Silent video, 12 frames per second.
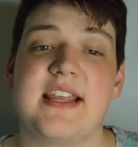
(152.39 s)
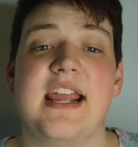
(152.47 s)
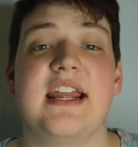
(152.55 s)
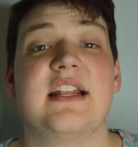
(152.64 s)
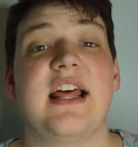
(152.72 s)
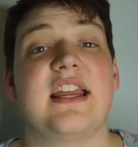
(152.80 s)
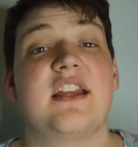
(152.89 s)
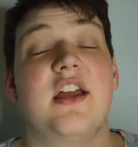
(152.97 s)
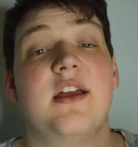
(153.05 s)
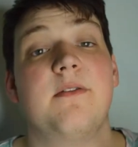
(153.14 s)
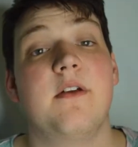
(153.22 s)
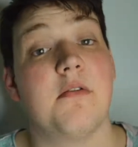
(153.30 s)
saying,
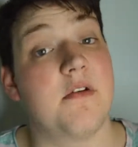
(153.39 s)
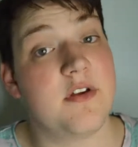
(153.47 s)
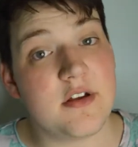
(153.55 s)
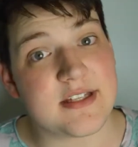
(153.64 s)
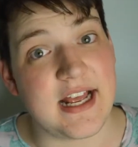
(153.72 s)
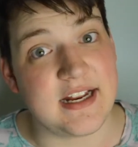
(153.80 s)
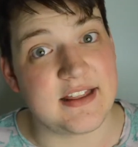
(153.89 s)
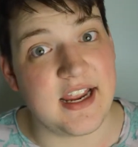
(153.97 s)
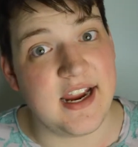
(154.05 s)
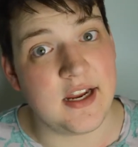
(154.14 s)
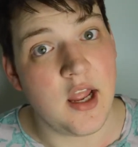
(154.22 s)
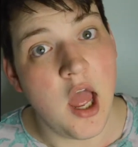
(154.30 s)
like, if he reveals
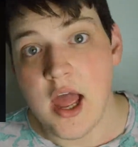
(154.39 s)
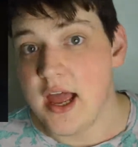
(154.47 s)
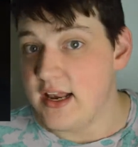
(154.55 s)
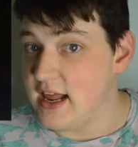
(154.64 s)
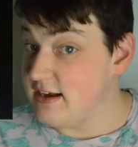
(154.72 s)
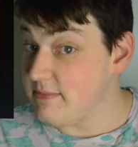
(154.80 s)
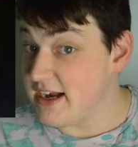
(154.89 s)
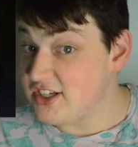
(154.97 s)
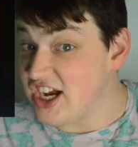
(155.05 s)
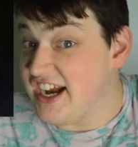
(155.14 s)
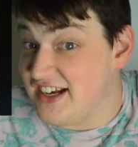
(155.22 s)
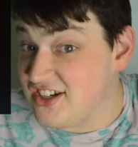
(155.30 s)
anything, then he might
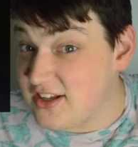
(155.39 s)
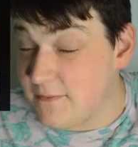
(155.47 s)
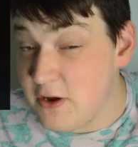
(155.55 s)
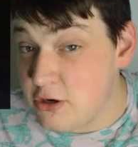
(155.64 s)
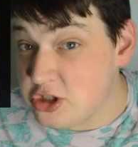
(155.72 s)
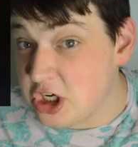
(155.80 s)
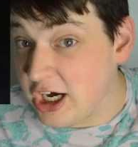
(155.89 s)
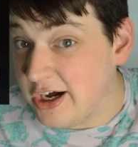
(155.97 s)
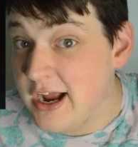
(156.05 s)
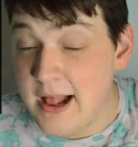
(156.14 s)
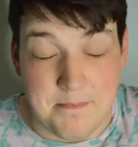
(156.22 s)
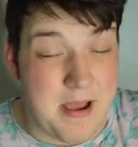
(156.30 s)
change the
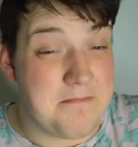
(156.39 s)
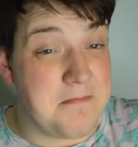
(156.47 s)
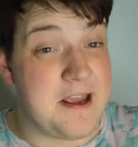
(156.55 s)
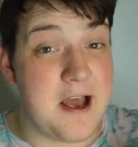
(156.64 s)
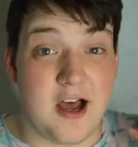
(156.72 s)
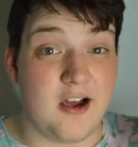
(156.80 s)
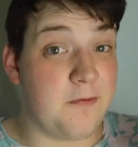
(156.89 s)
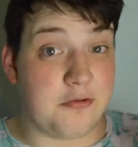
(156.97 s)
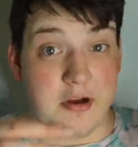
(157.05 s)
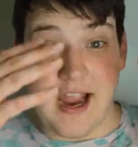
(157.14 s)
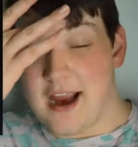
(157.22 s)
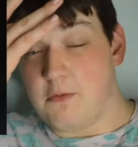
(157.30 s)
future. Might be a
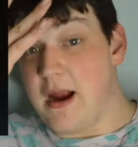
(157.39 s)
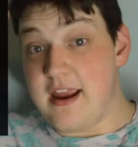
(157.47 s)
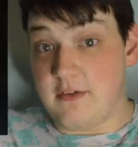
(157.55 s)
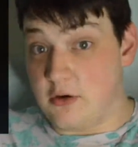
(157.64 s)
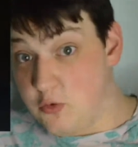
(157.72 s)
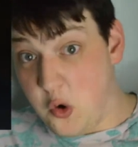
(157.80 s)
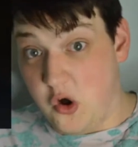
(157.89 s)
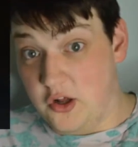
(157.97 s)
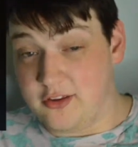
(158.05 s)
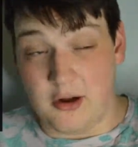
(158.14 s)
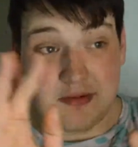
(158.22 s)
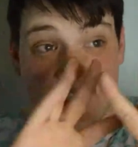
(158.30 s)
three-eye raven rule.
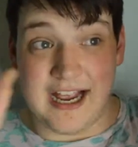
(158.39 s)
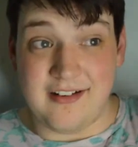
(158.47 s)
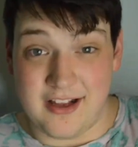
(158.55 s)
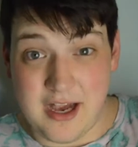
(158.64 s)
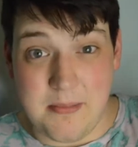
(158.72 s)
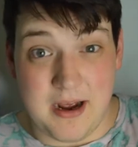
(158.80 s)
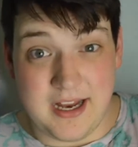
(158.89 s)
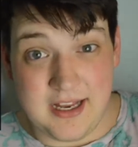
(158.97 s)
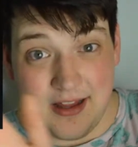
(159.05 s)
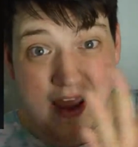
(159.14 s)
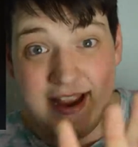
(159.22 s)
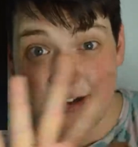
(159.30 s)
Don't tell anybody
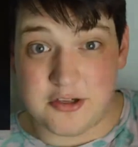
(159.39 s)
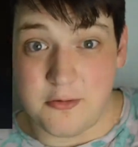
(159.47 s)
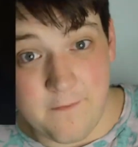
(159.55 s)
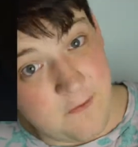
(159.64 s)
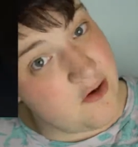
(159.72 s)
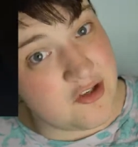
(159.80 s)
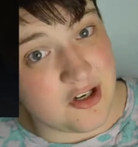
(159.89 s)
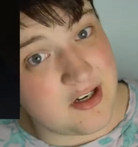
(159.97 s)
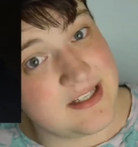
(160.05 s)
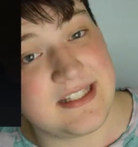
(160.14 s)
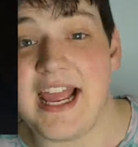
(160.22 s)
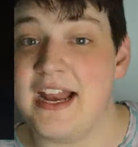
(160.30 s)
the actual future,
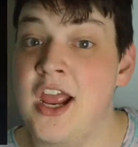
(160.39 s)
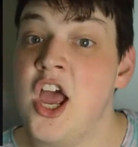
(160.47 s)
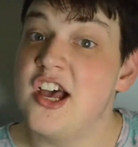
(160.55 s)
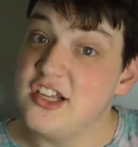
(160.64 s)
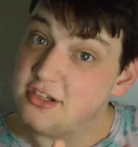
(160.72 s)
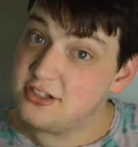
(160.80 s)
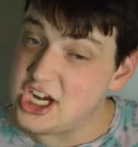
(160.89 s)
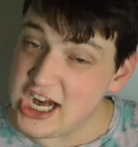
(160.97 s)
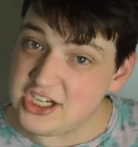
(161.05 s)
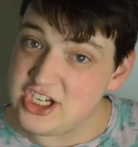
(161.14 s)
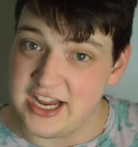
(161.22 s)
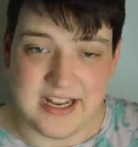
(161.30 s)
because then you'll
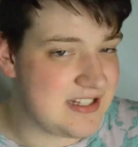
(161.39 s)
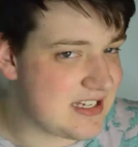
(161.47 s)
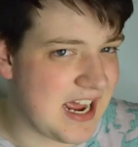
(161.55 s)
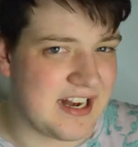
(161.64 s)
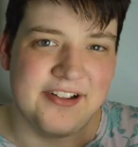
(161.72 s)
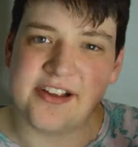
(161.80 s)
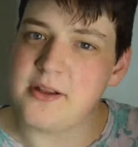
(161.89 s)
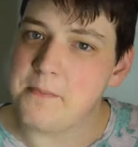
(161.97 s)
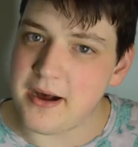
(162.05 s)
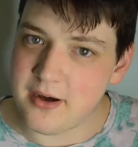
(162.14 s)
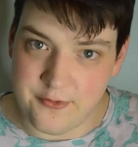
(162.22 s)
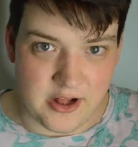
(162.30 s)
change it. It's kind of like the
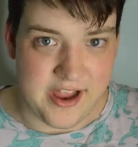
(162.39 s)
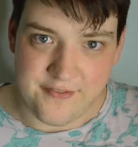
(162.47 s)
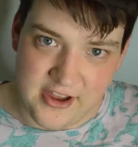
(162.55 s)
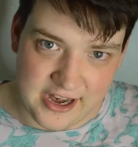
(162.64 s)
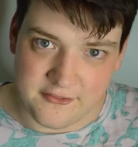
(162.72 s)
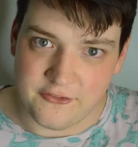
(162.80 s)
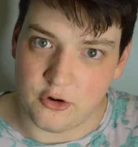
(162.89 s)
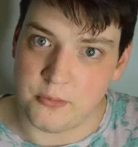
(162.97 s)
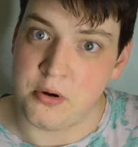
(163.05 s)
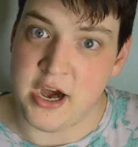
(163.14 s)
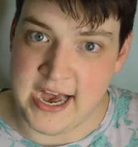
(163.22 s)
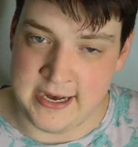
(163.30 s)
butterfly effect for
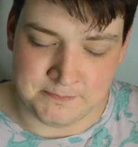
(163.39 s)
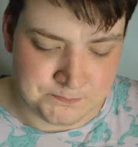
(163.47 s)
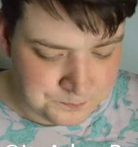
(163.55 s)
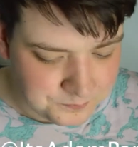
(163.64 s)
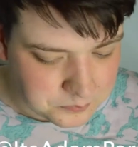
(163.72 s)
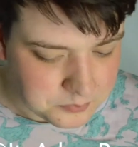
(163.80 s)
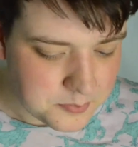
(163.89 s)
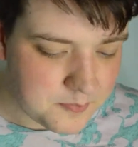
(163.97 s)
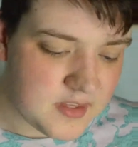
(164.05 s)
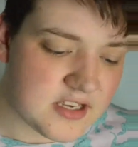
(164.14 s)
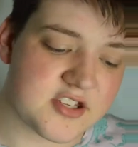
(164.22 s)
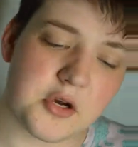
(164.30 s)
Bran.
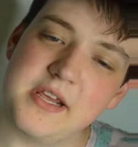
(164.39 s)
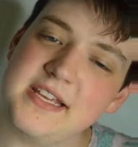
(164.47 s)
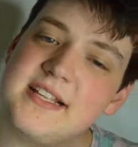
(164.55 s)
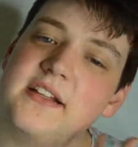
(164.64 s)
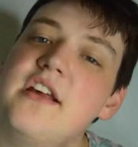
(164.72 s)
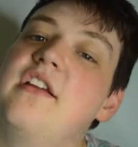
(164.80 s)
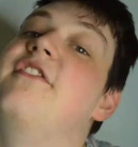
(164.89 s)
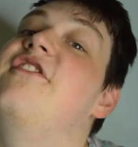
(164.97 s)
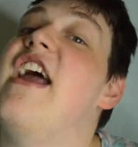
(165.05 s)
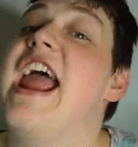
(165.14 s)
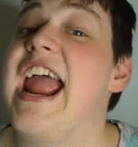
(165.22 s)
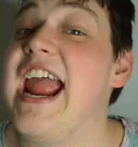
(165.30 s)
So he is a little
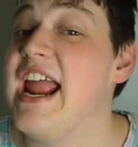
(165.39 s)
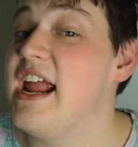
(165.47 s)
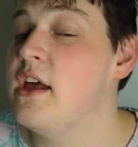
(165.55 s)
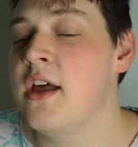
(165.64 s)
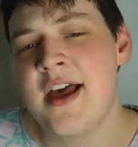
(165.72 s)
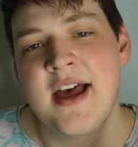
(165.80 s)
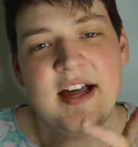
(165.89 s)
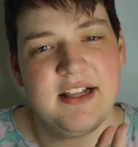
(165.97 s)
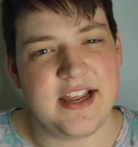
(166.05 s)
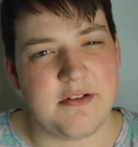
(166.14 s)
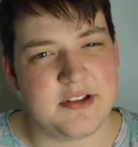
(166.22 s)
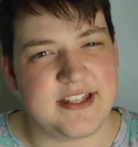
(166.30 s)
vague,
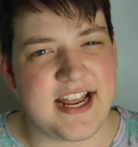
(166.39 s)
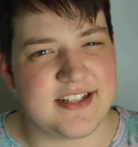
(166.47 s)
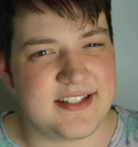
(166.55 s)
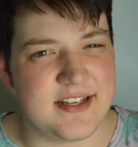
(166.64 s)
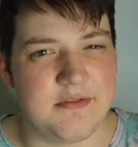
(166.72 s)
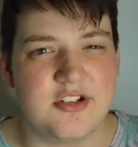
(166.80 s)
like with that scene